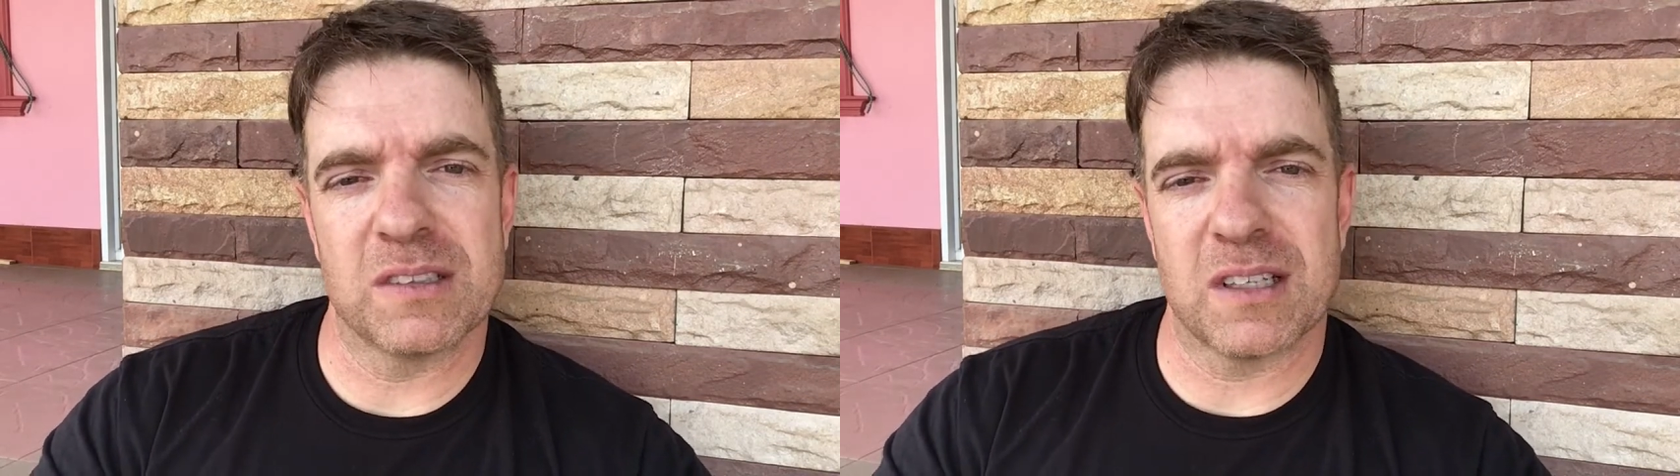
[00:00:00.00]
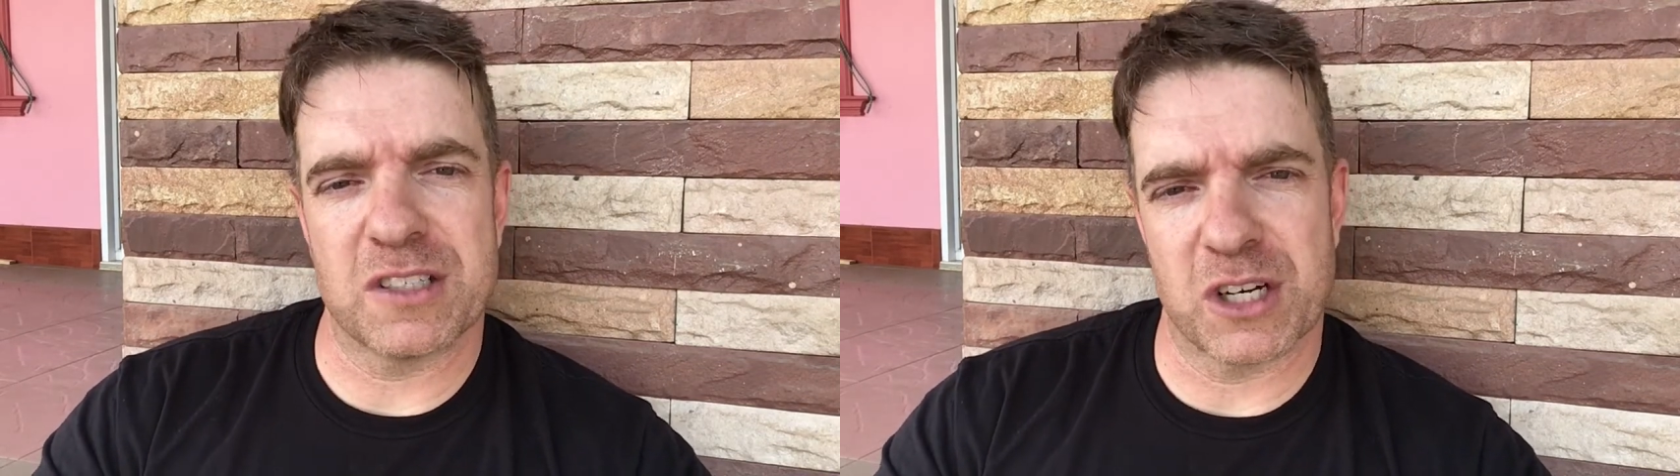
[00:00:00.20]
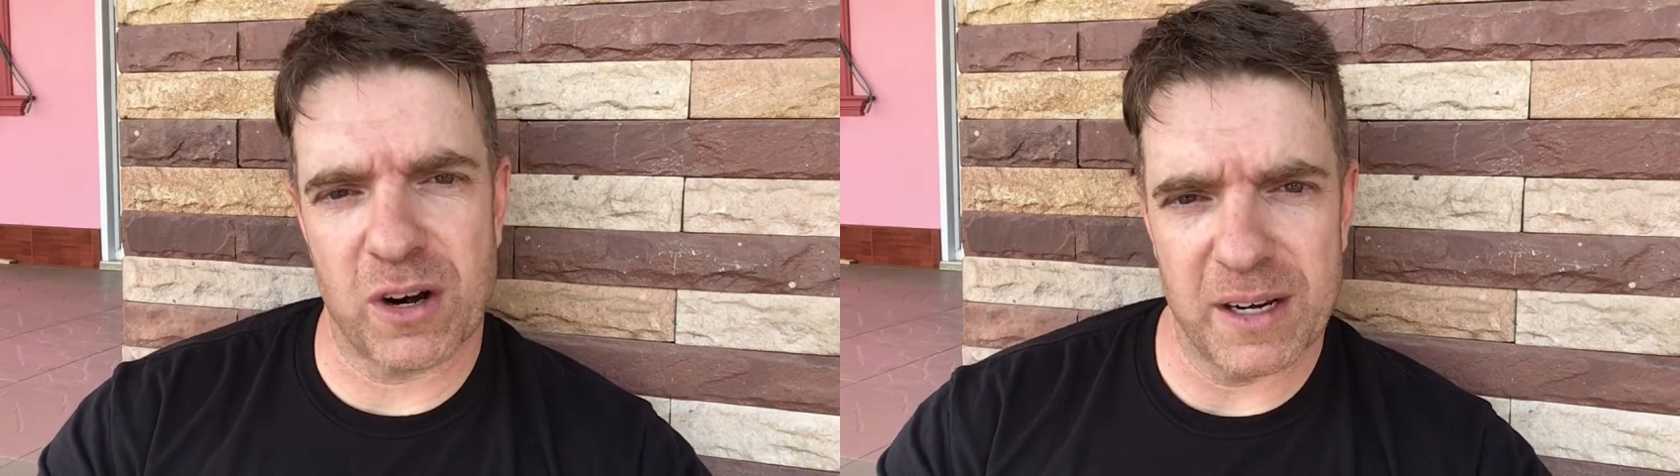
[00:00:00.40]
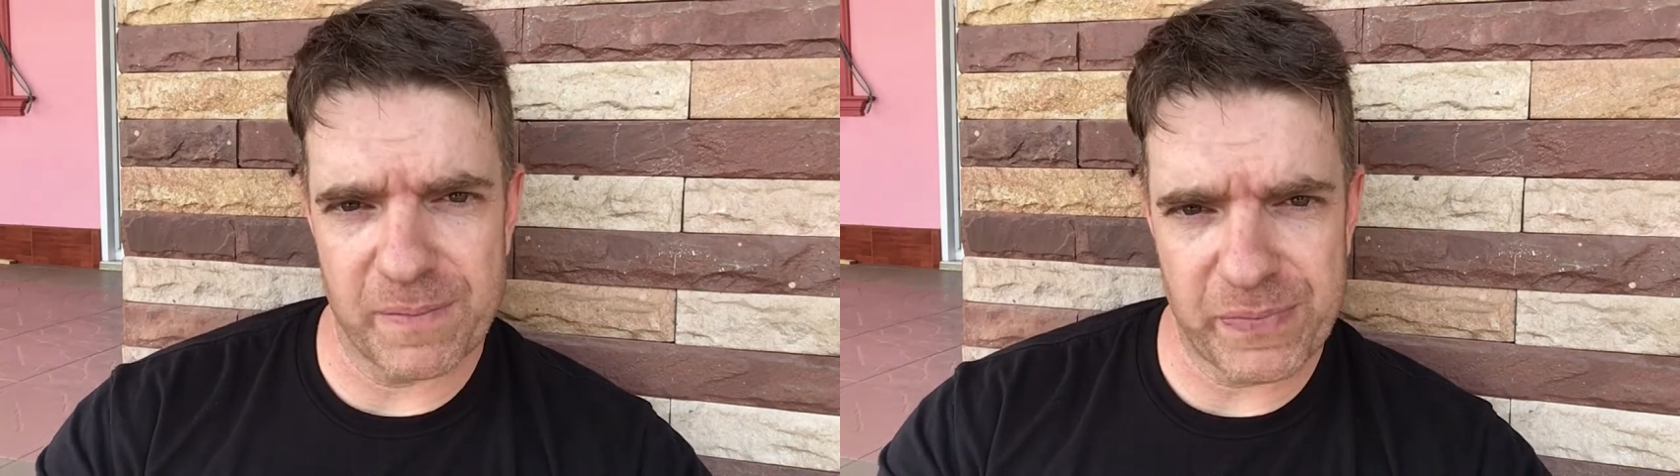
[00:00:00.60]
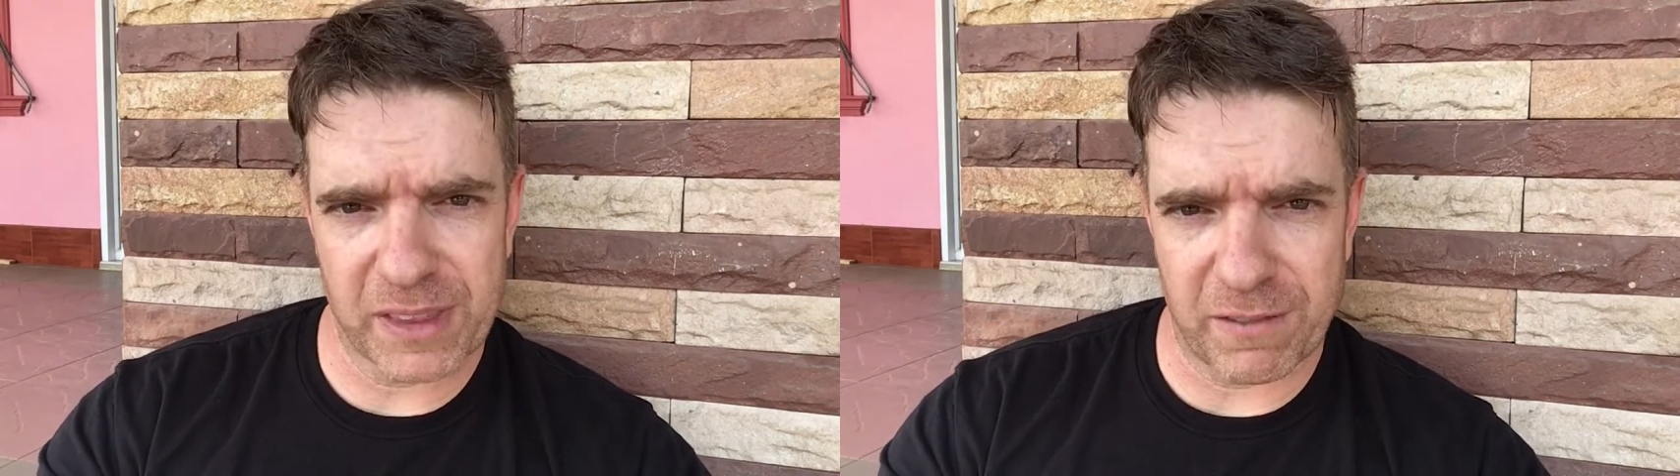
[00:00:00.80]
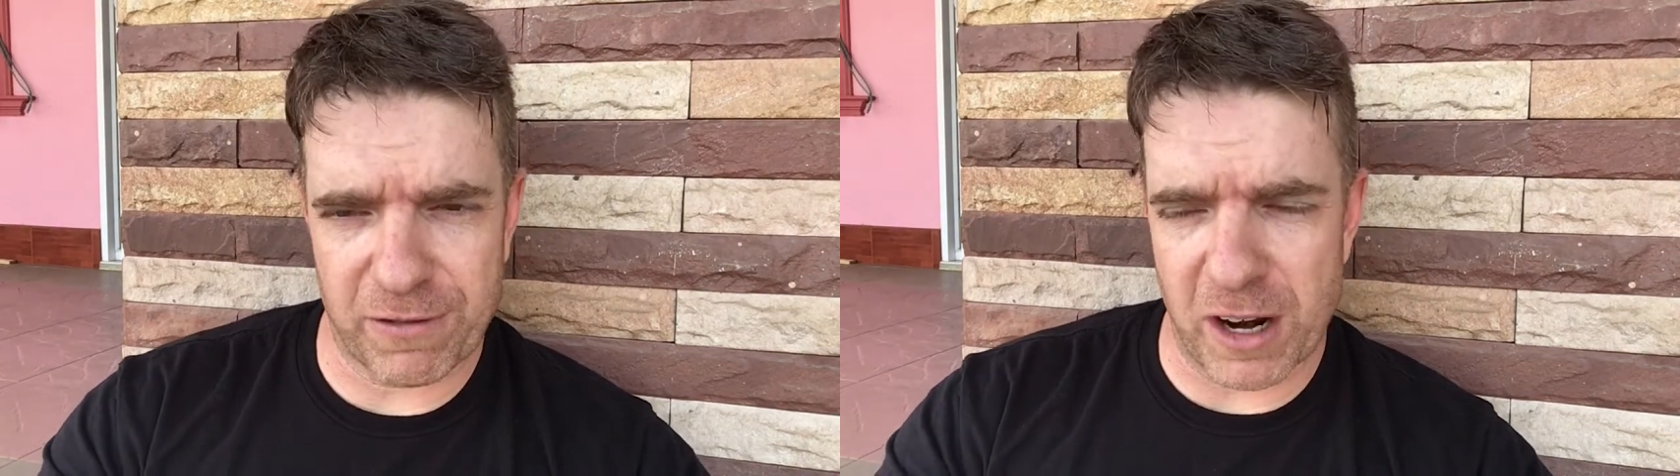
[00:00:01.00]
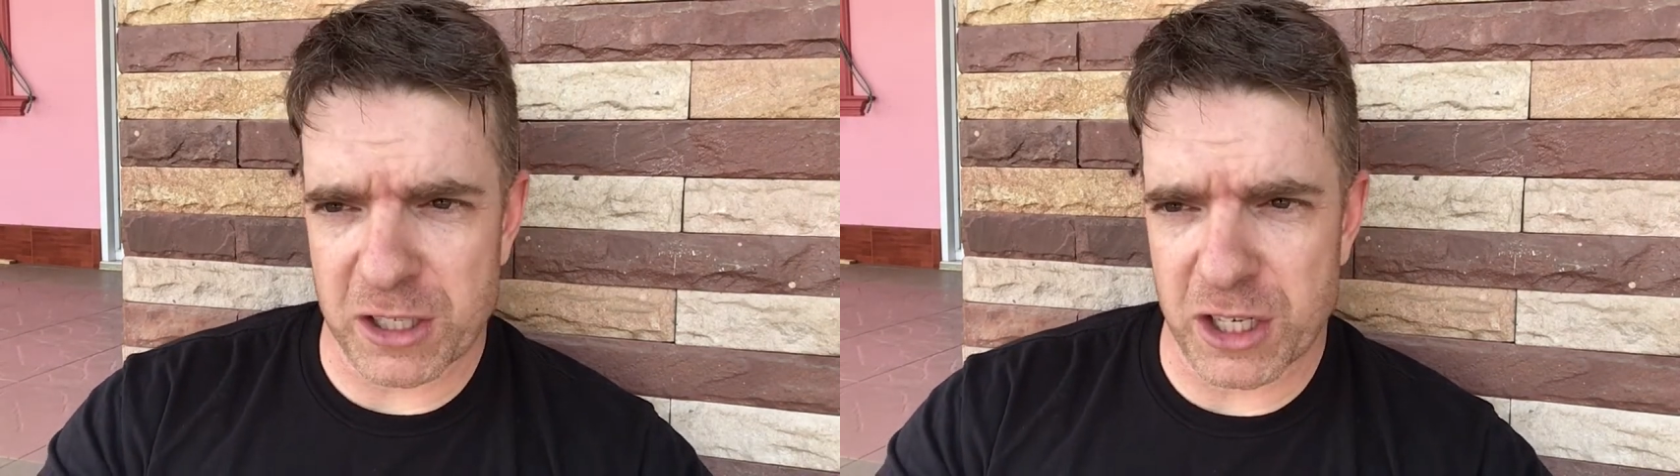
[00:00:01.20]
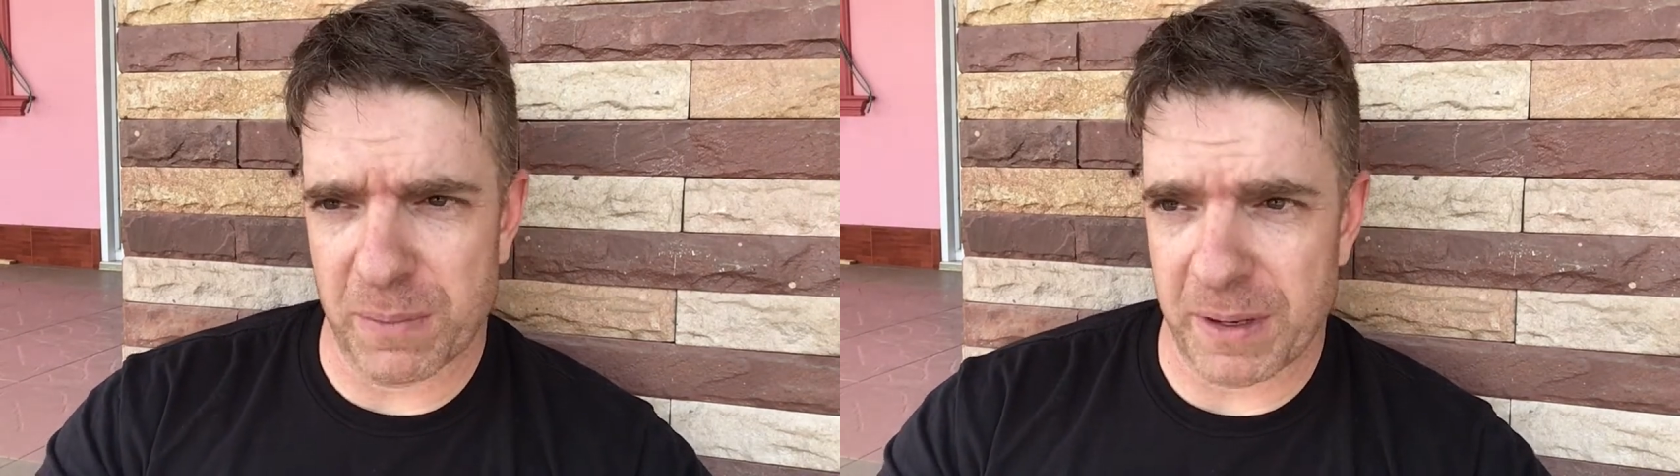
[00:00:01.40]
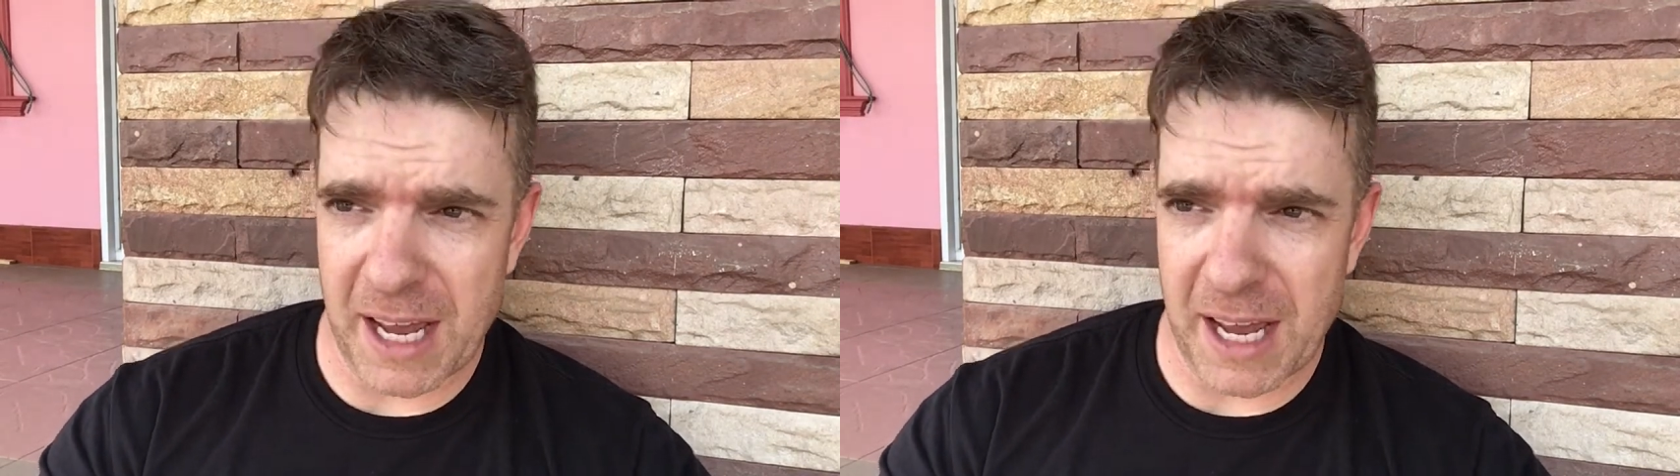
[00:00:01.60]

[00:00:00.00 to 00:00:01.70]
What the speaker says: such great friendship.